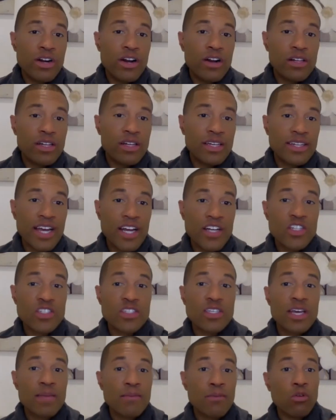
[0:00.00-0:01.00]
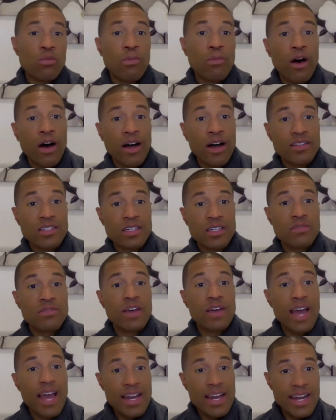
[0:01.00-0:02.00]
contagious in both positive
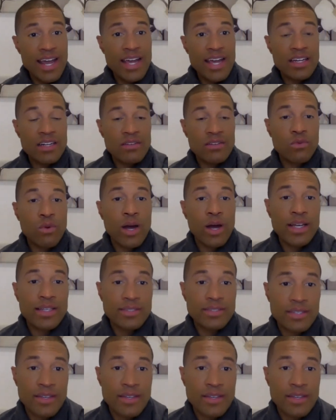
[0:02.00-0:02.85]
and negative ways.